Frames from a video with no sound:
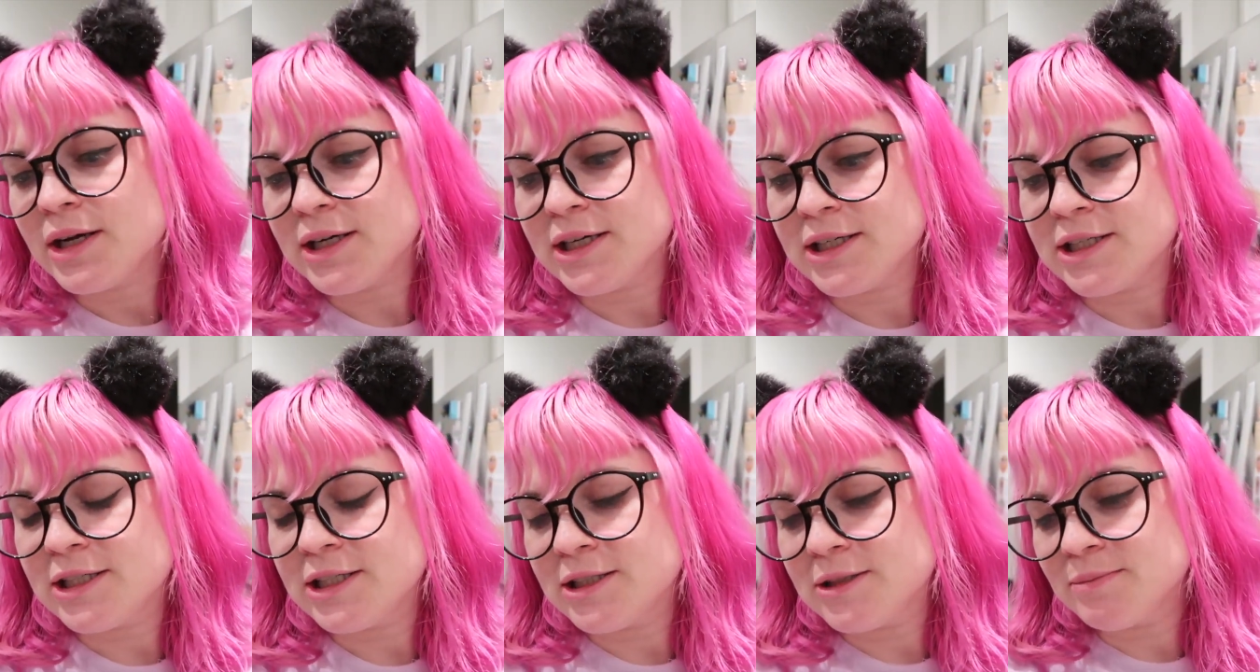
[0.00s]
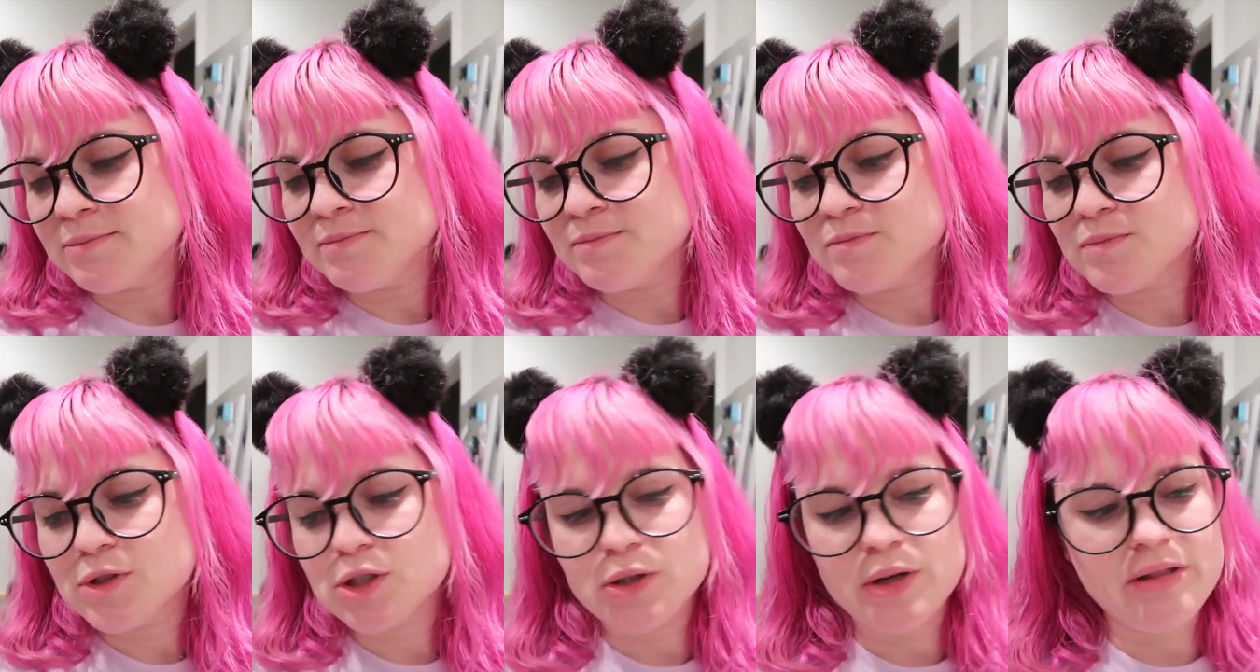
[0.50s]

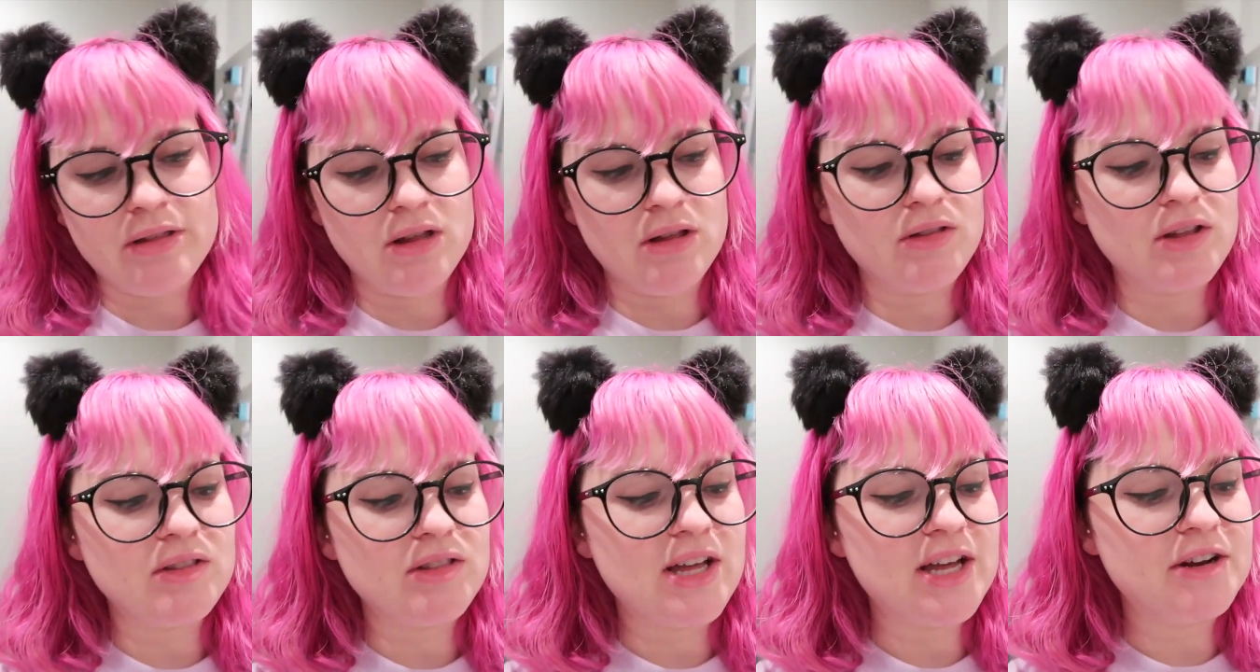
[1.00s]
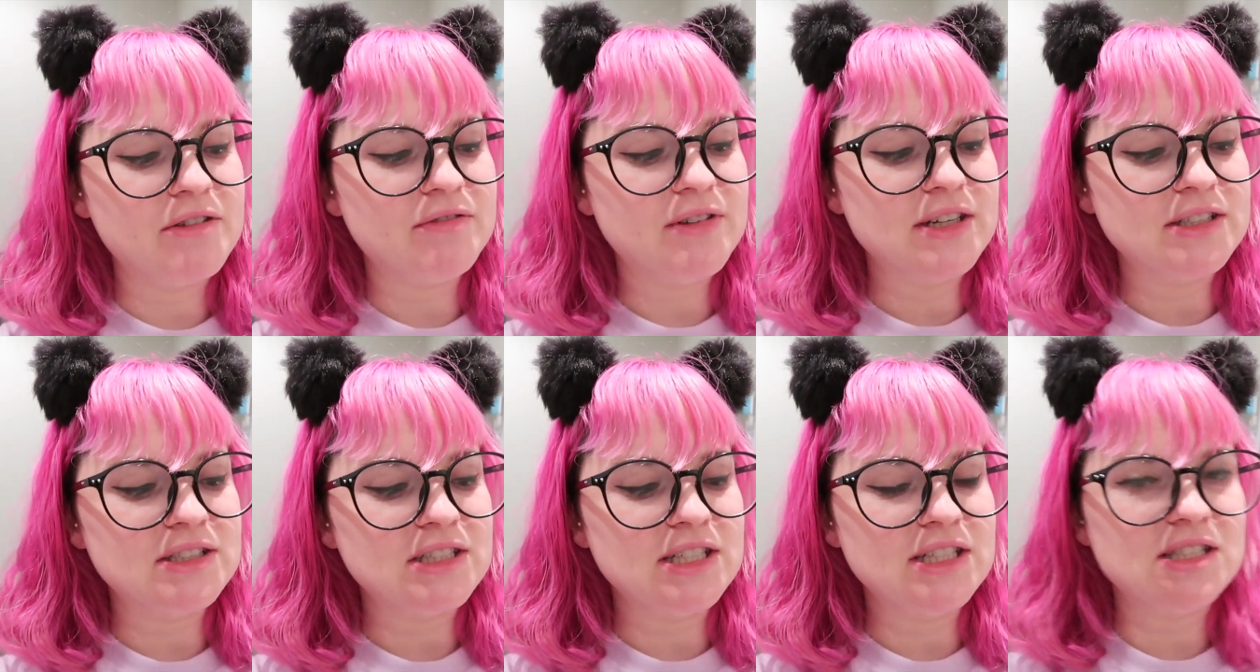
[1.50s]
So I think that that
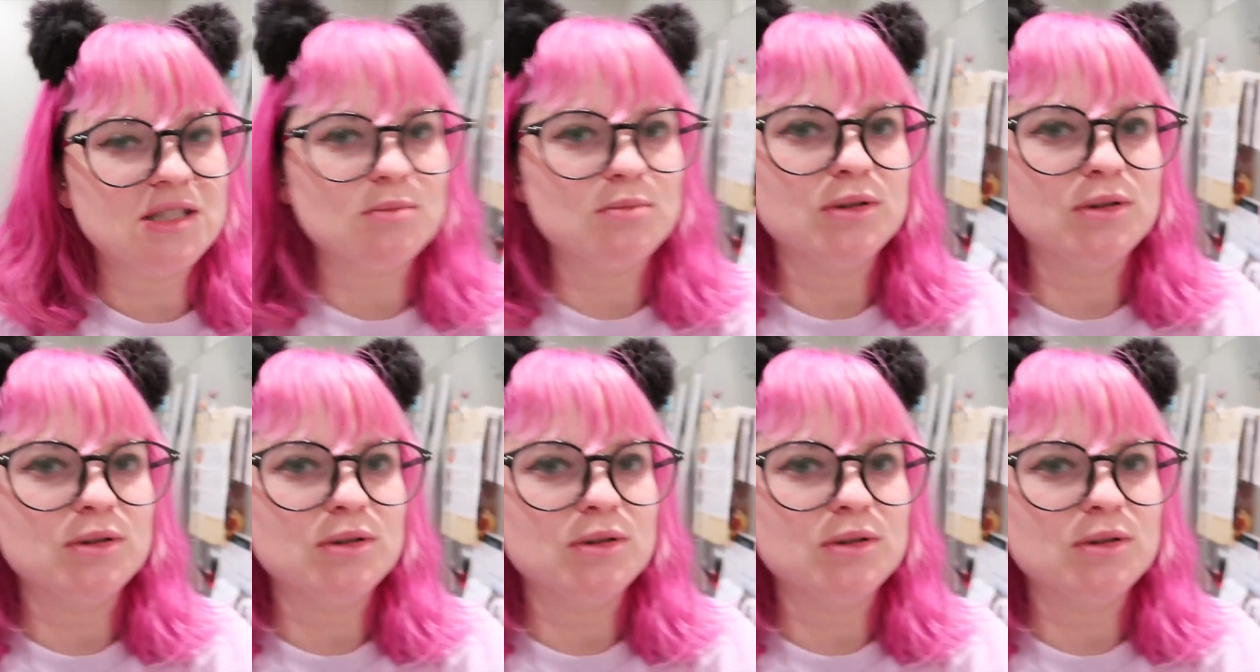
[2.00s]
affected its